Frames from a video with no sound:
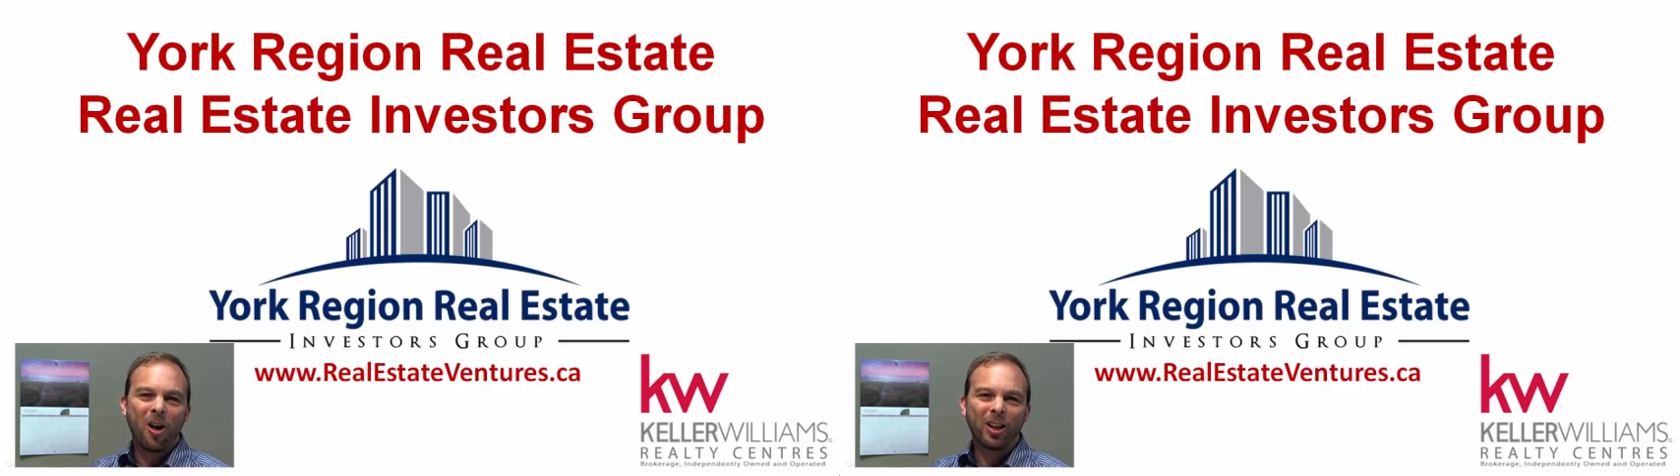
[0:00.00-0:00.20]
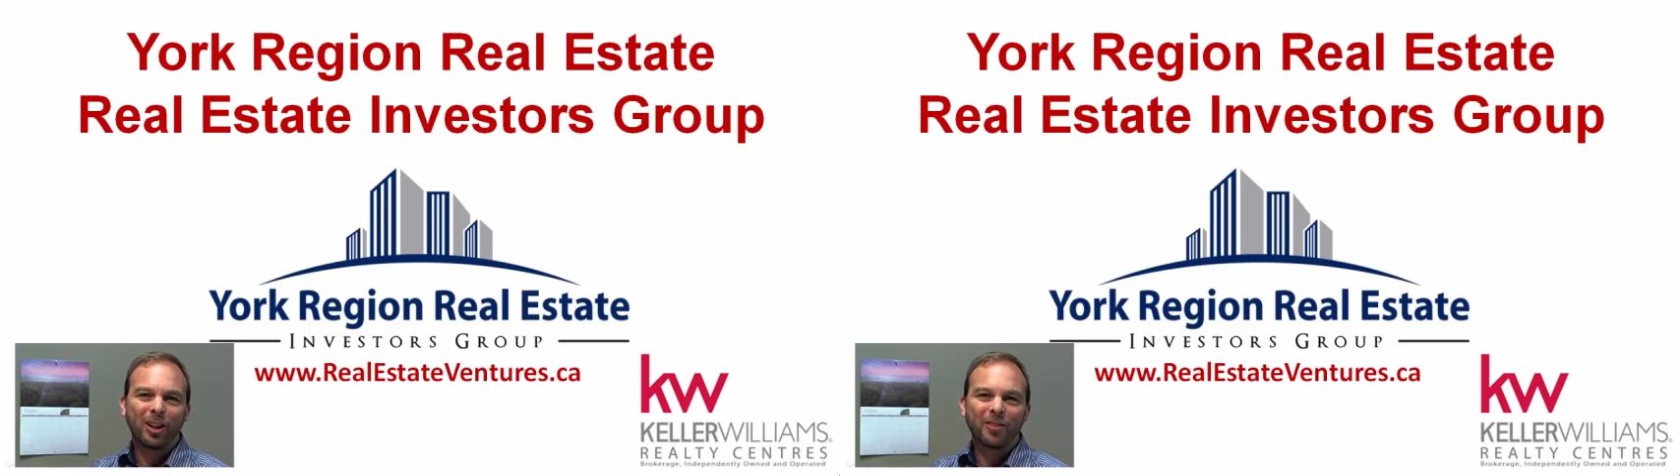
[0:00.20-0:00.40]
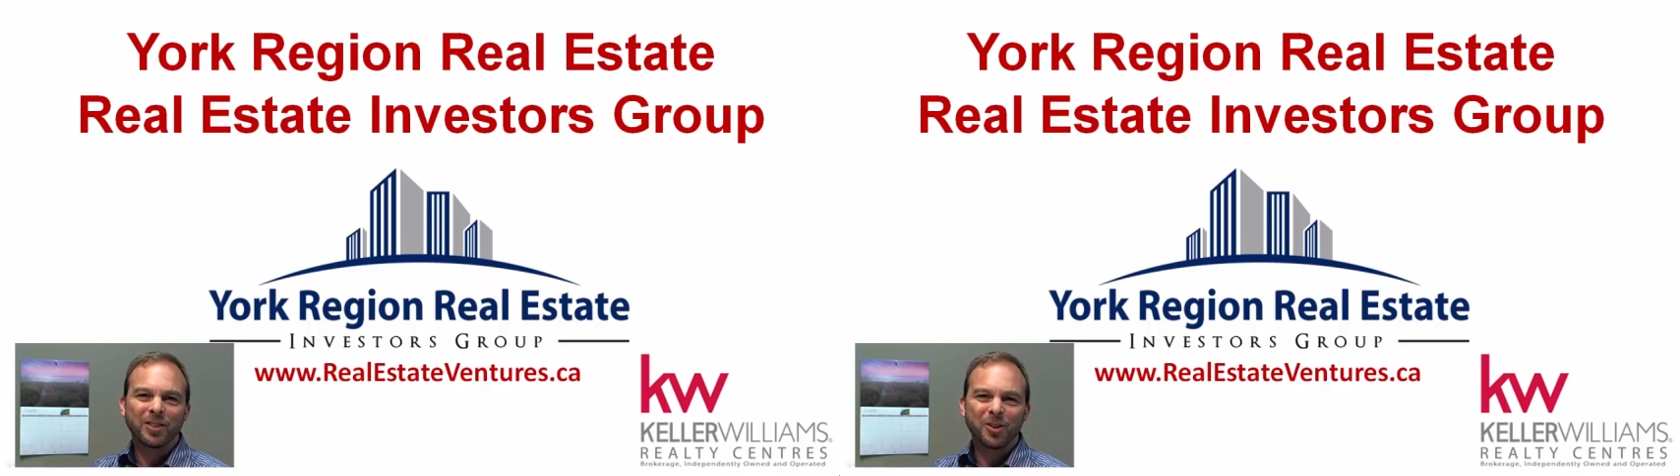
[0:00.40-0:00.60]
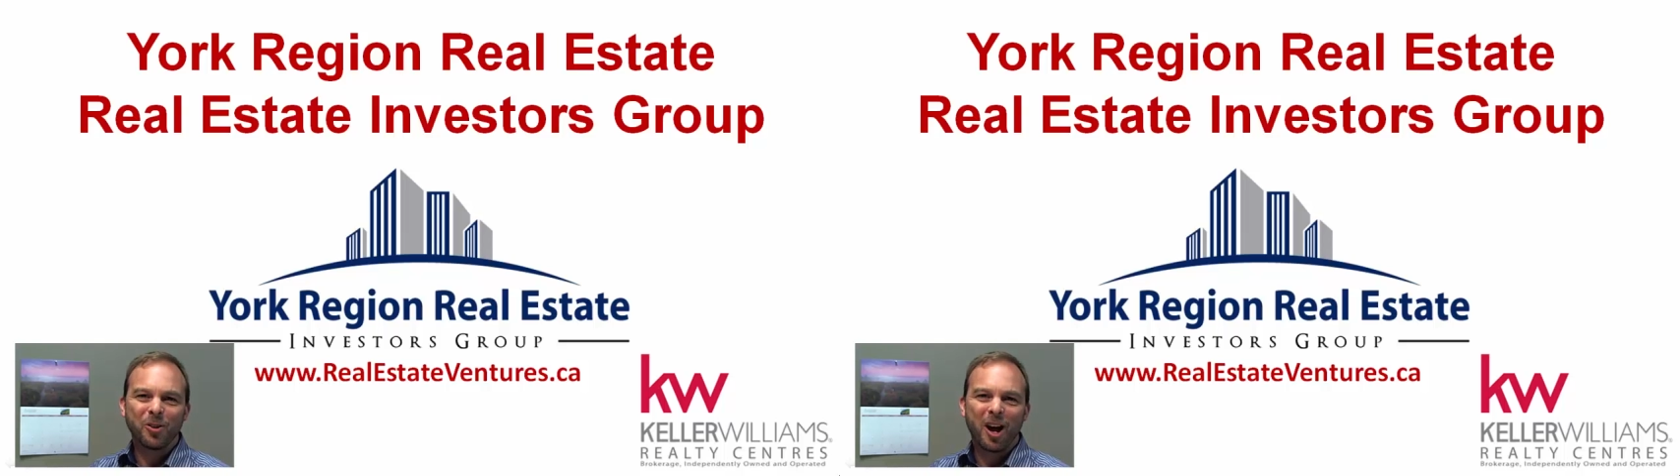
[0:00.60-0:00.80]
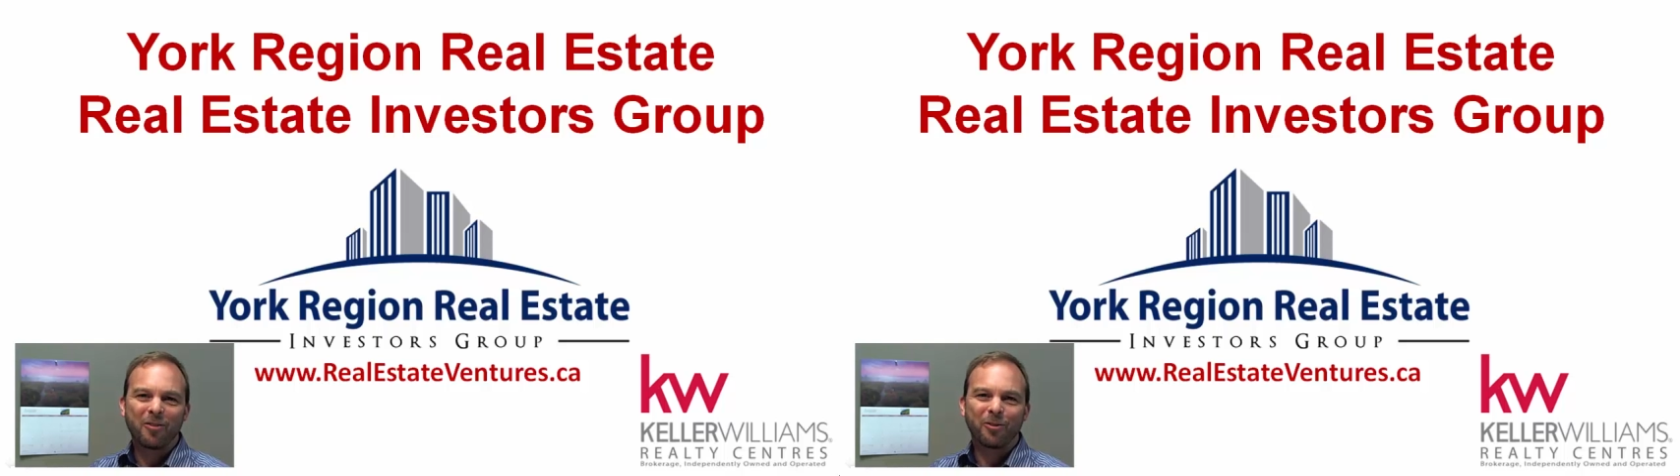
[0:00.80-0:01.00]
I'd love to do
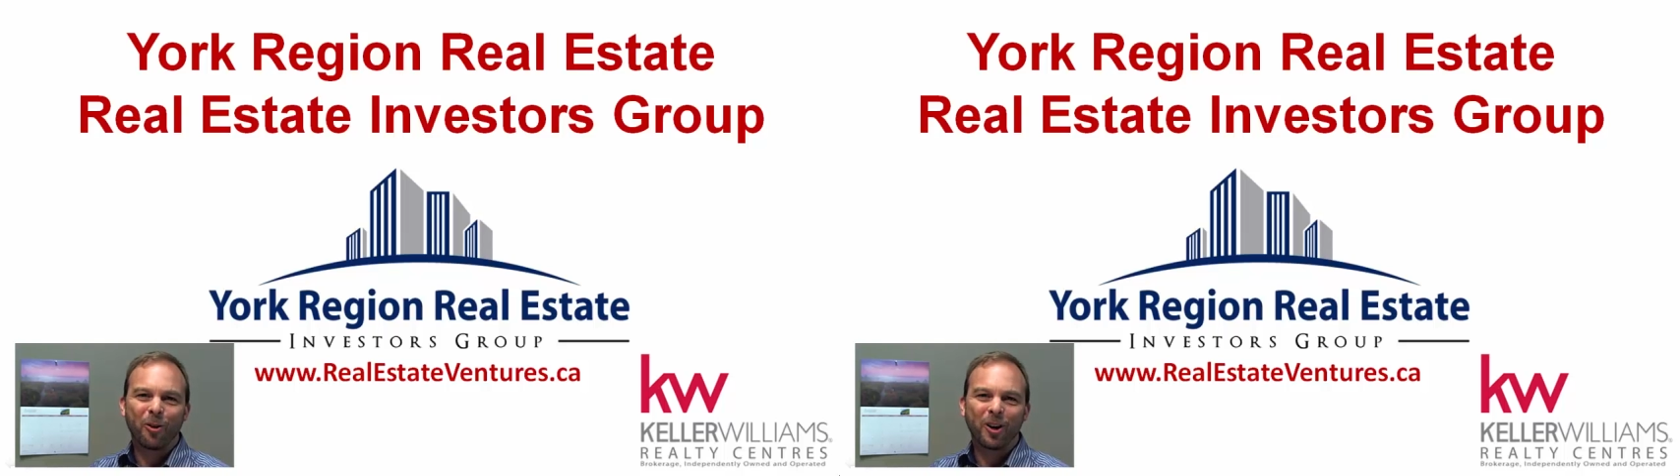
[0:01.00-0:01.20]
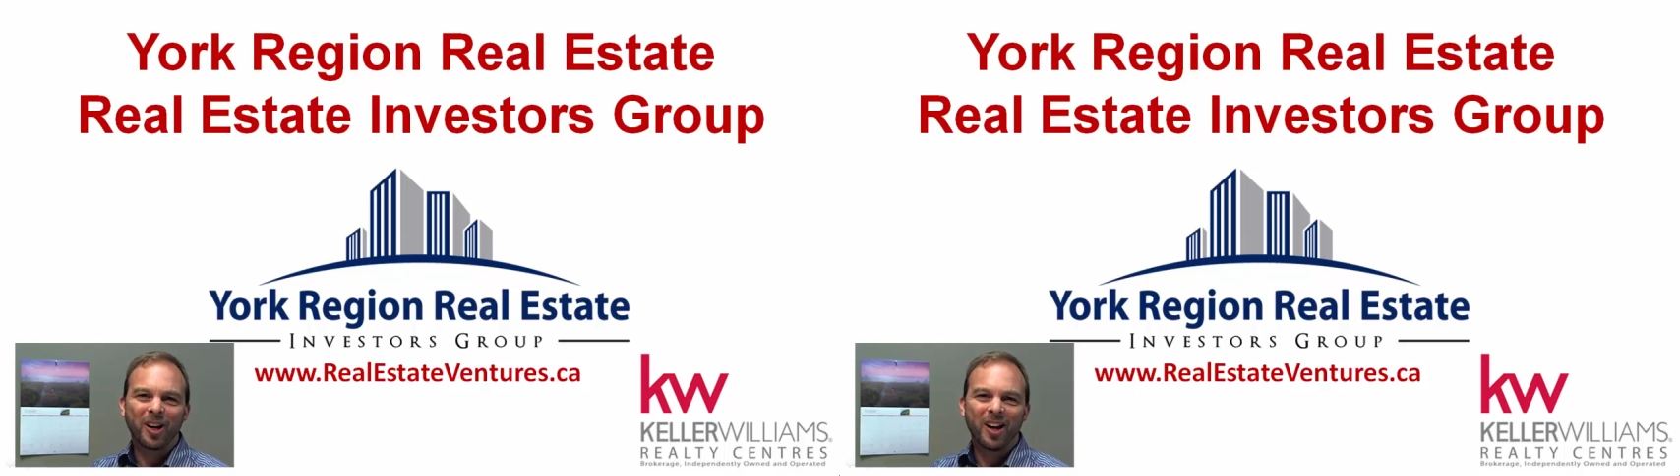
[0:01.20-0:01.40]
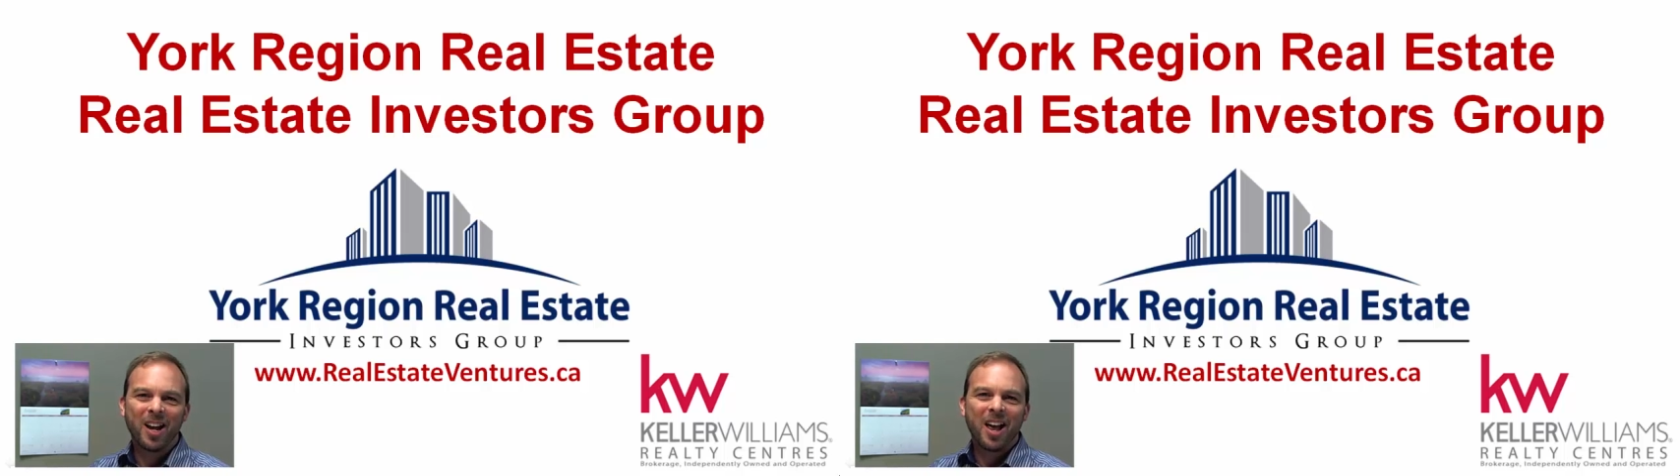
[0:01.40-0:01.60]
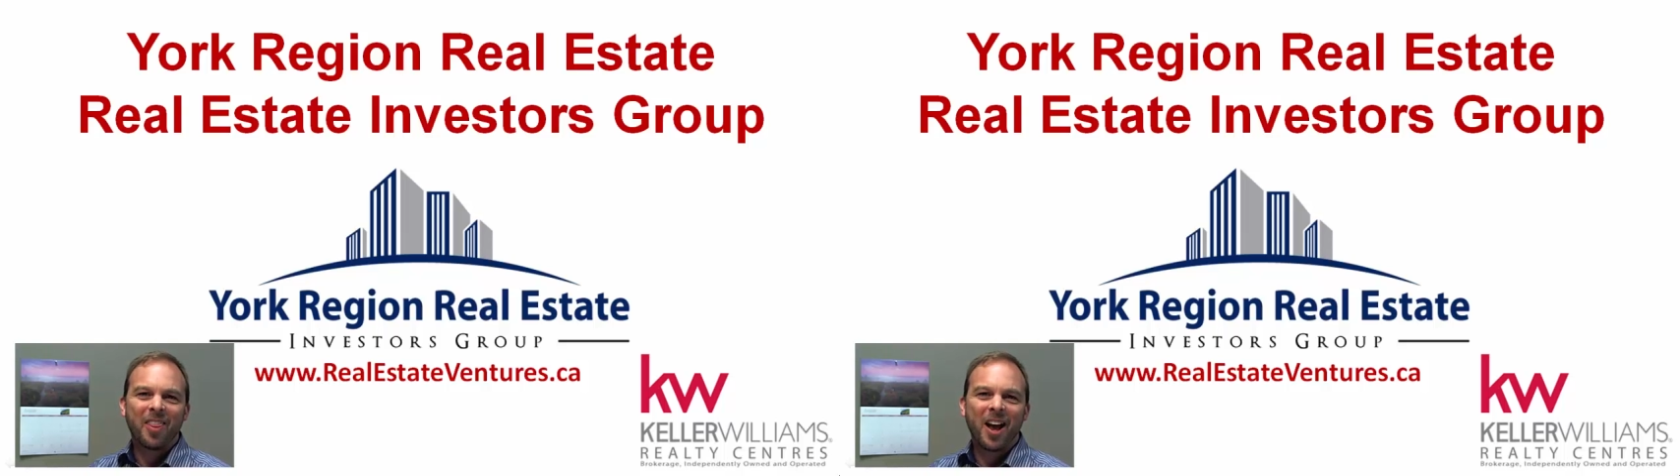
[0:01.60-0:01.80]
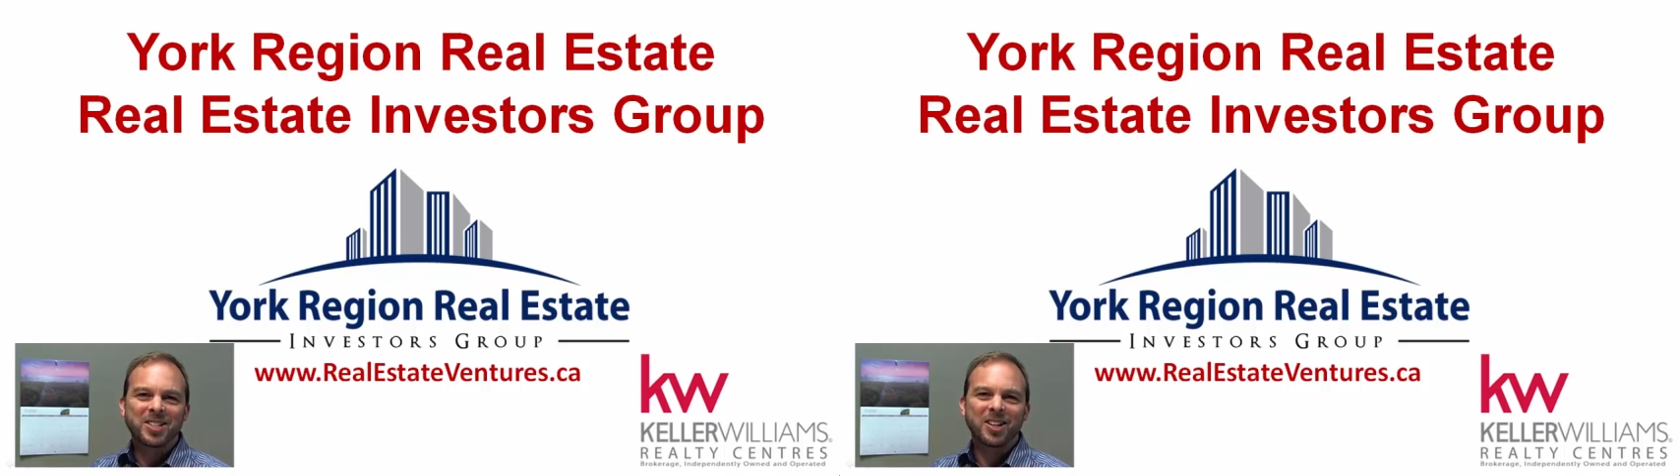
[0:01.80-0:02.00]
that for you.
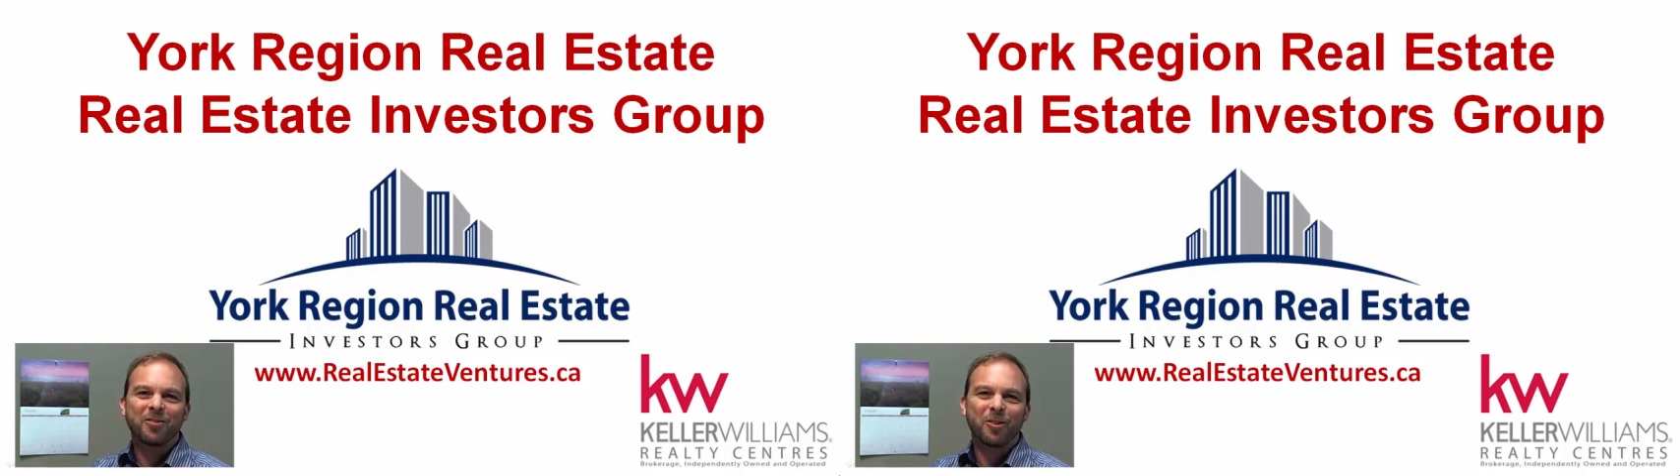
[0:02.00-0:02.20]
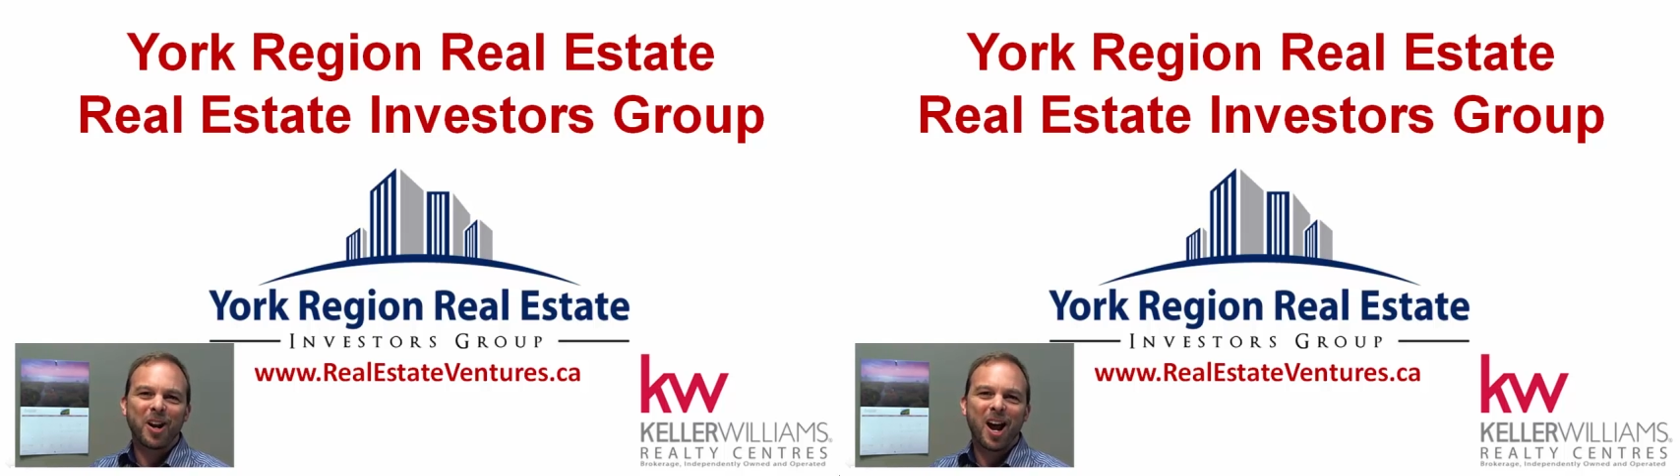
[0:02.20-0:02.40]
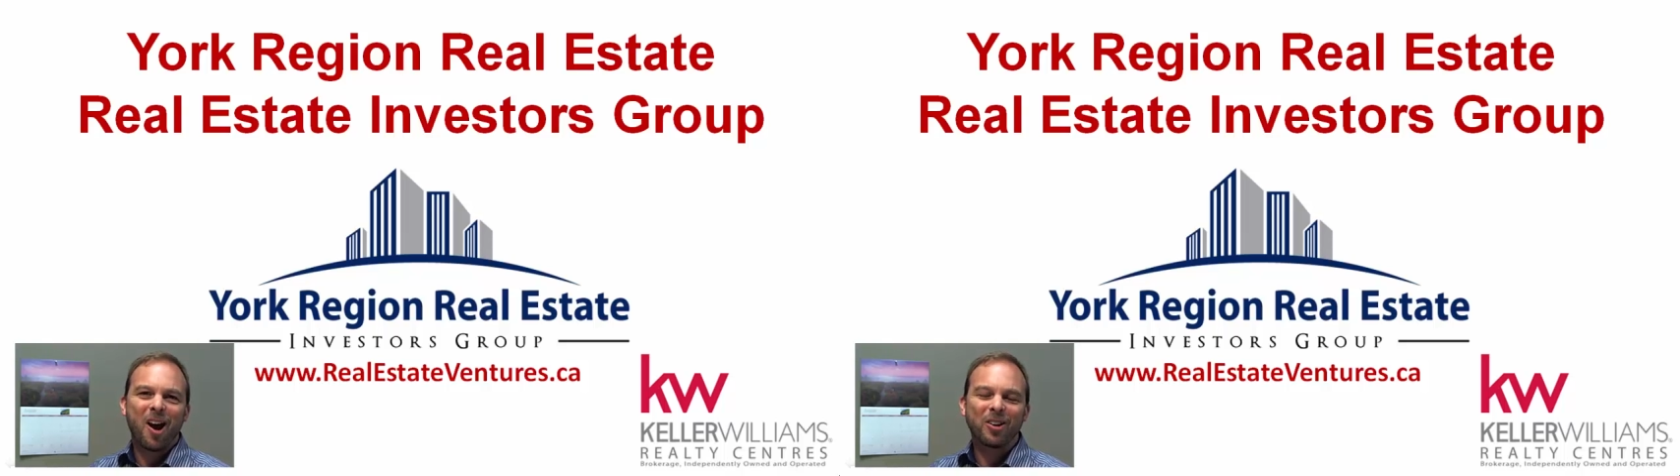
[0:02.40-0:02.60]
That's it for now.